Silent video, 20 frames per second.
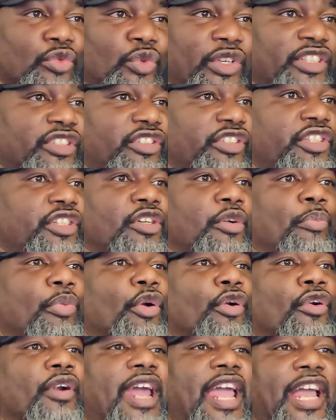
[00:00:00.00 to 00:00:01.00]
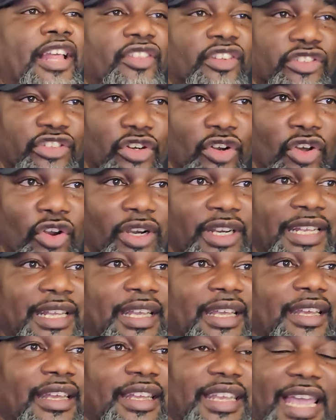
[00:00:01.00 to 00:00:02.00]
windshield, per Athens Clark
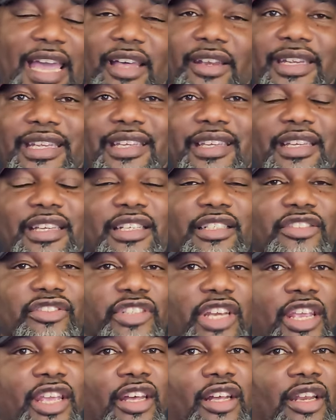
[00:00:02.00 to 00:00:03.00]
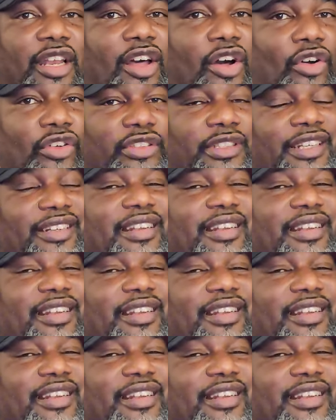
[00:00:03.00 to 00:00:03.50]
County jail laws.